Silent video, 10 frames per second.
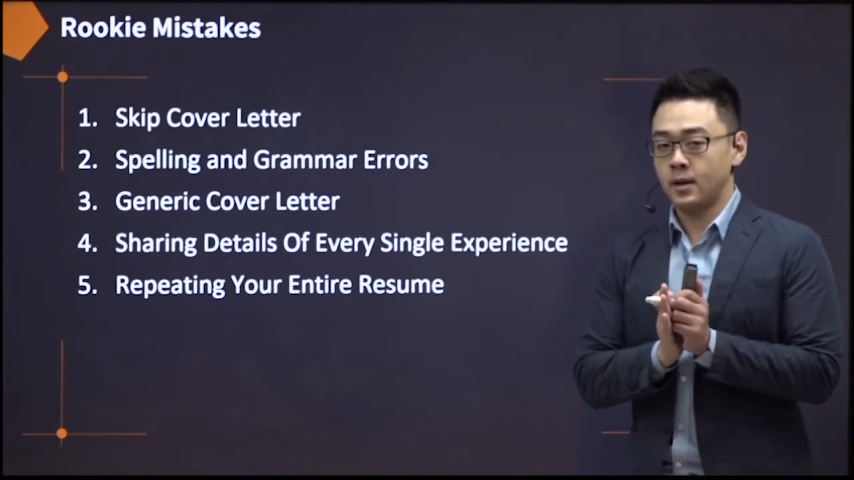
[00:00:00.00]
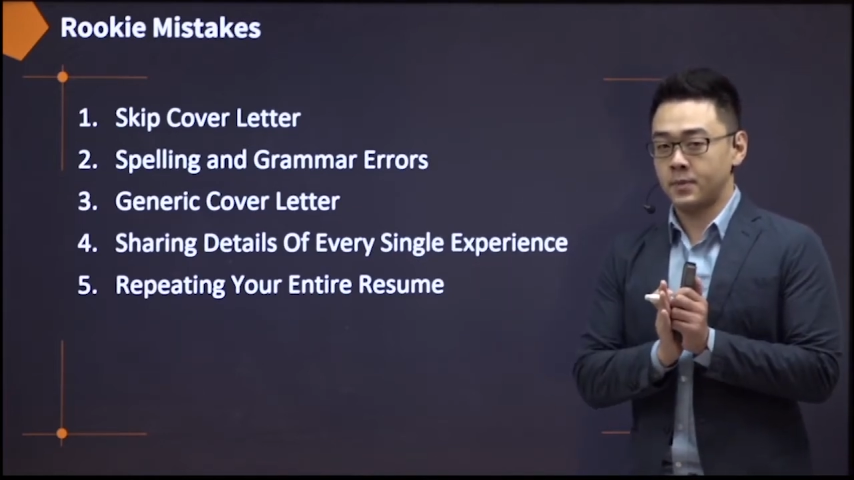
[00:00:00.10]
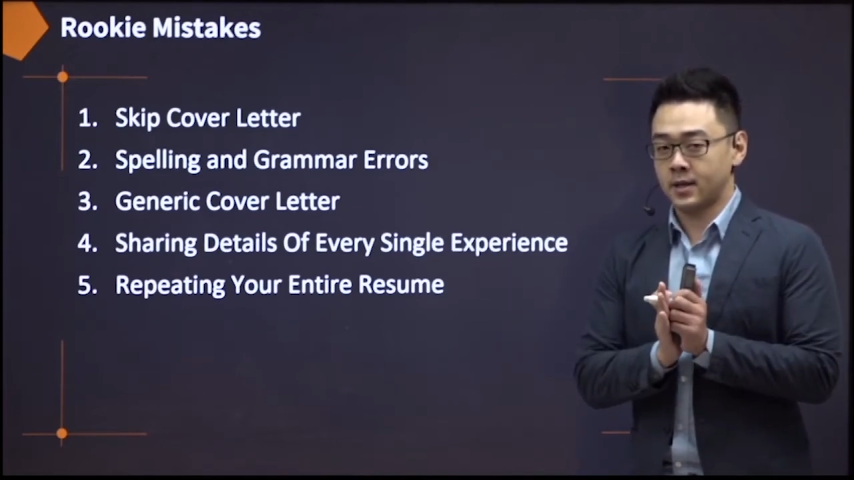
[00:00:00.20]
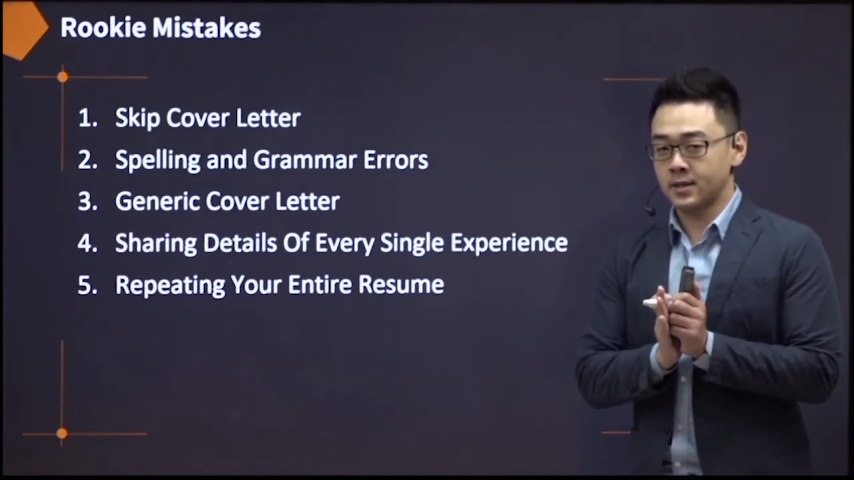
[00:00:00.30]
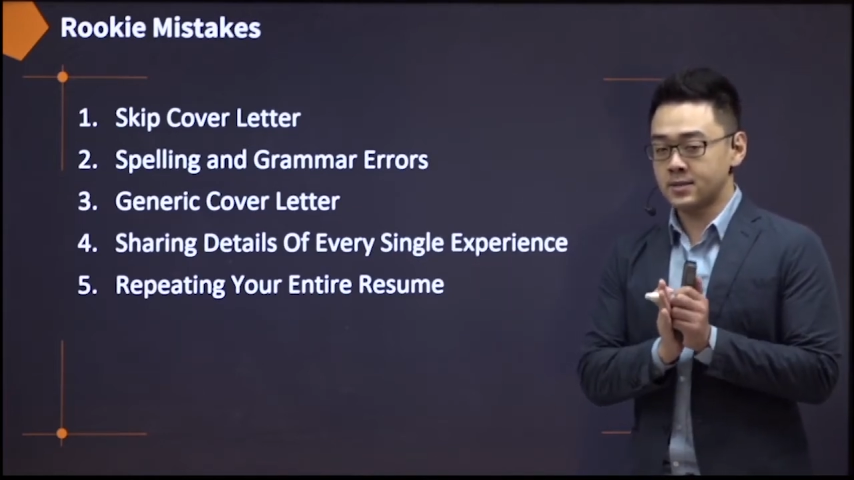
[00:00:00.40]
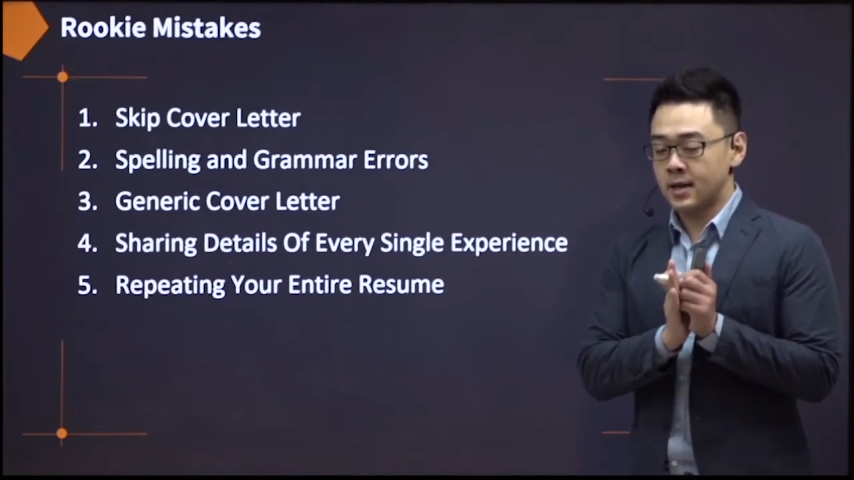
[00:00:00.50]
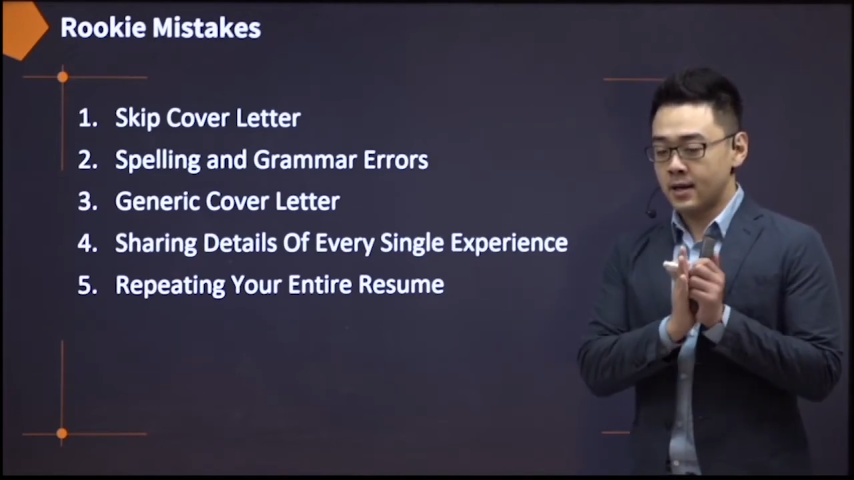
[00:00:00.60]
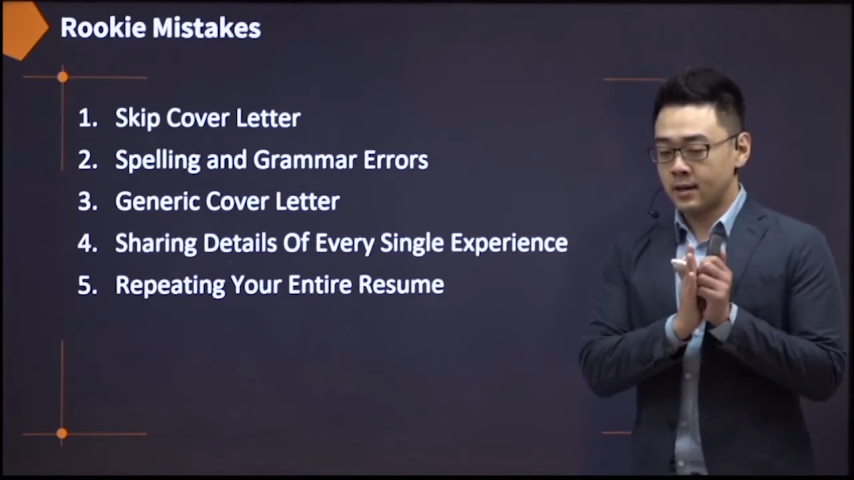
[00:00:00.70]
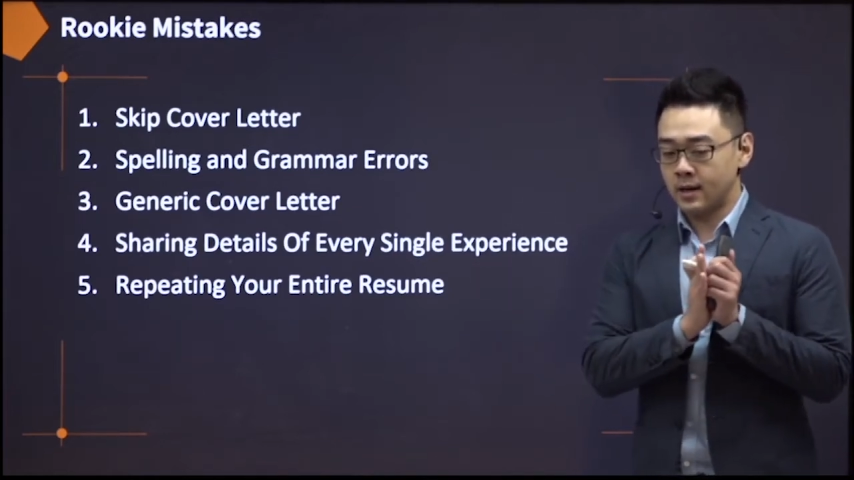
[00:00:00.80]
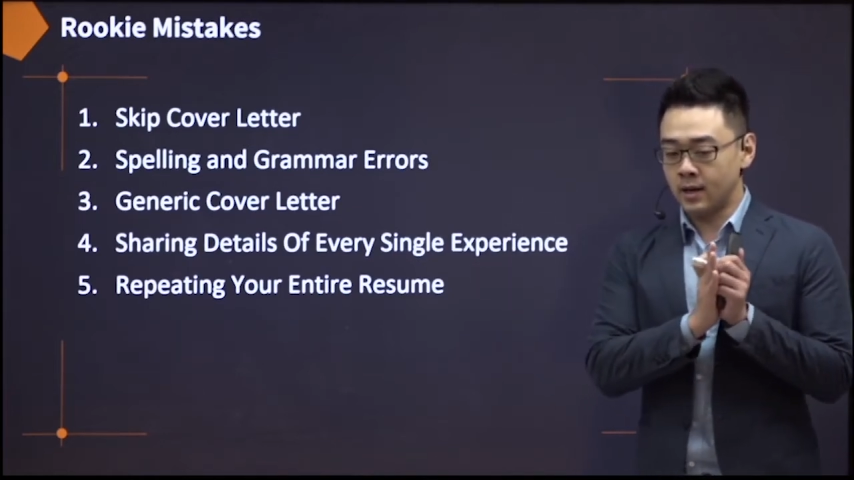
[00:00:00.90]
Because
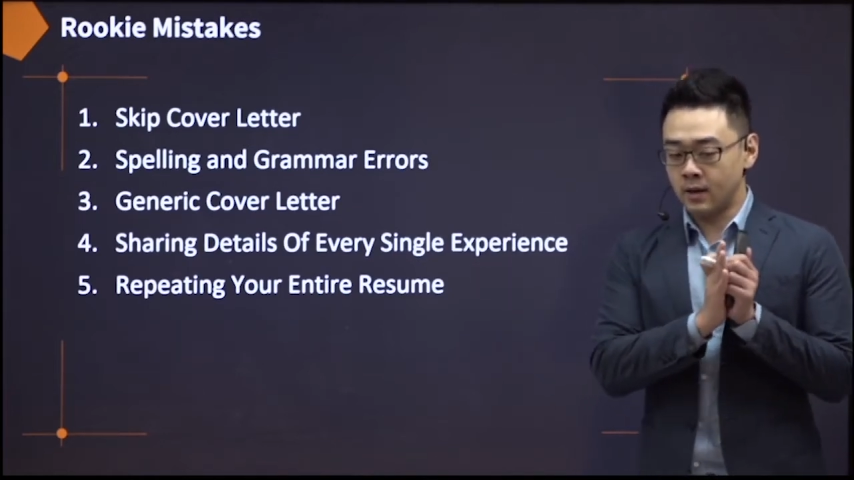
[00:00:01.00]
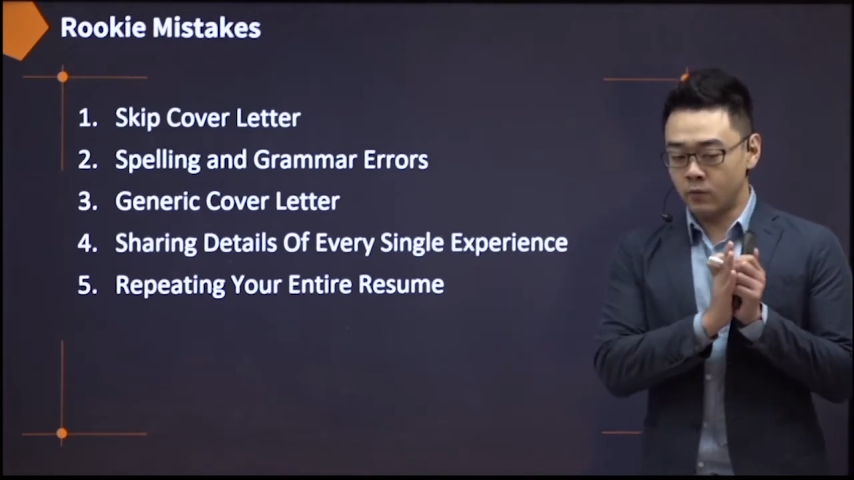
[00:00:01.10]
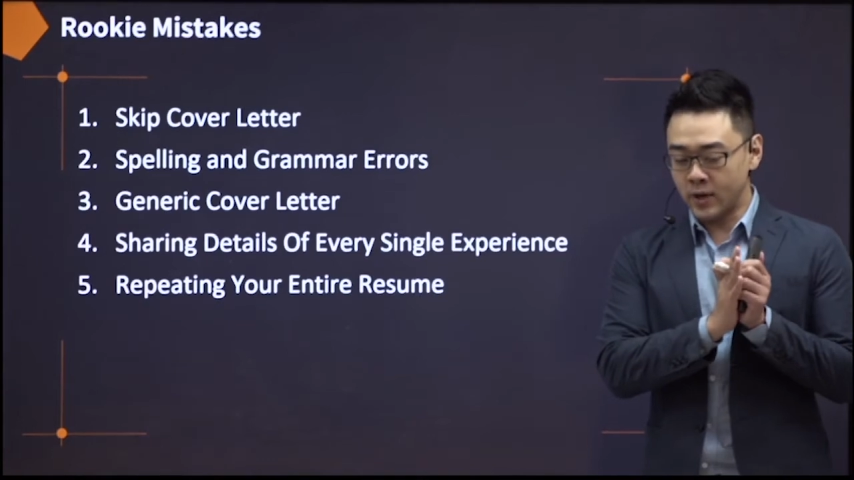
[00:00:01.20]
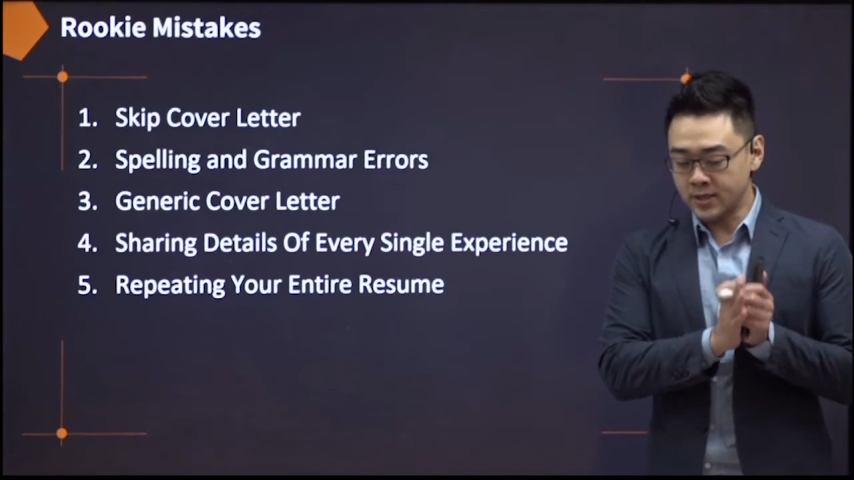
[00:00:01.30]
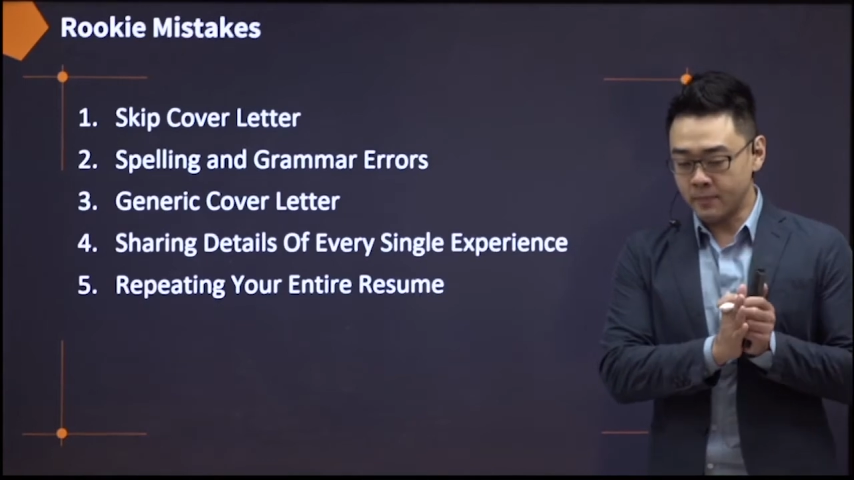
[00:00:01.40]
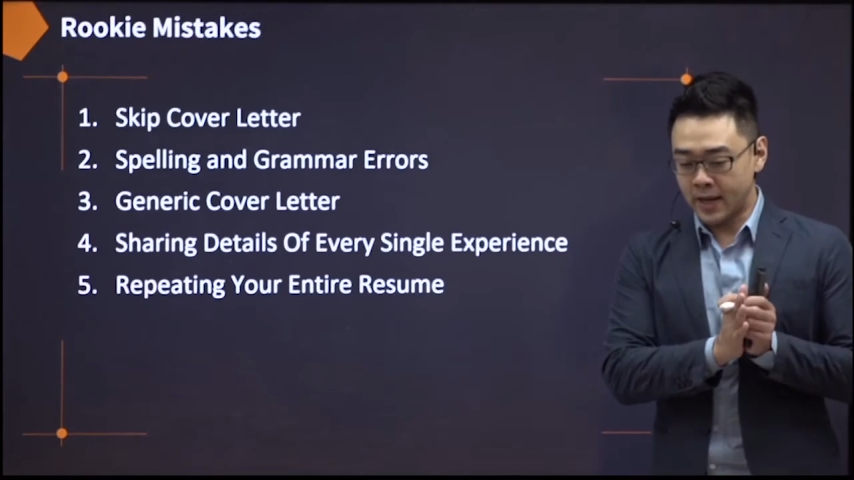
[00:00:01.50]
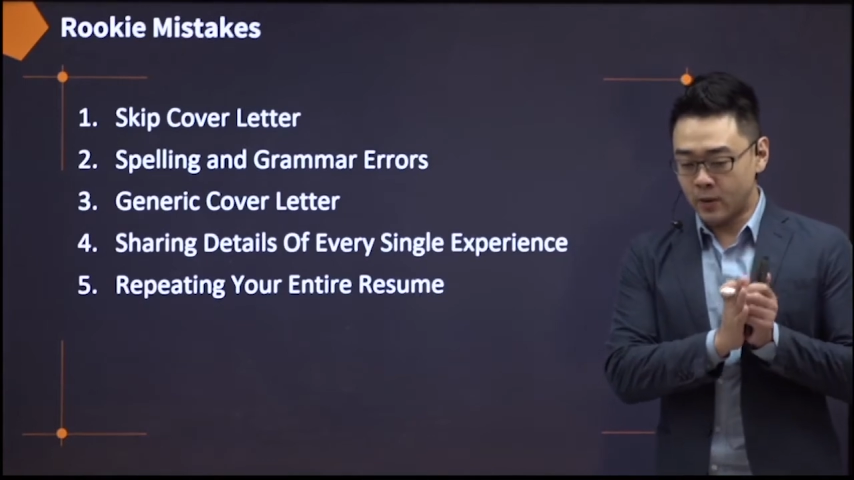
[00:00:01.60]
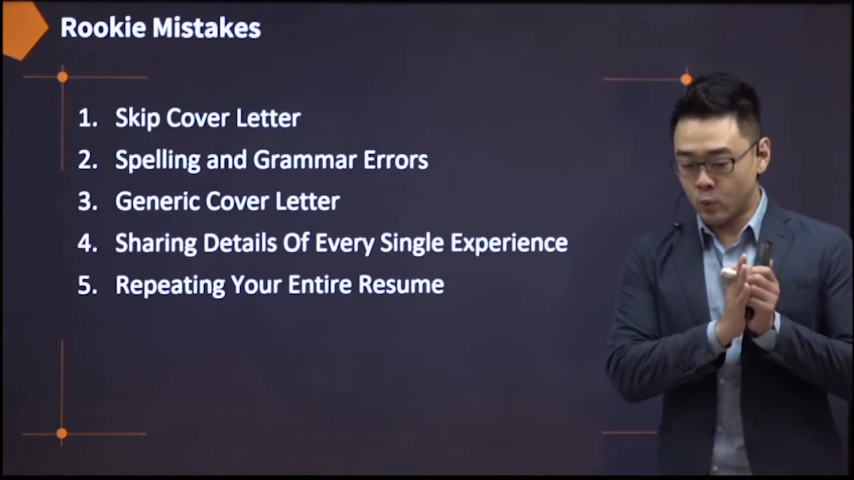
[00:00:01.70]
resume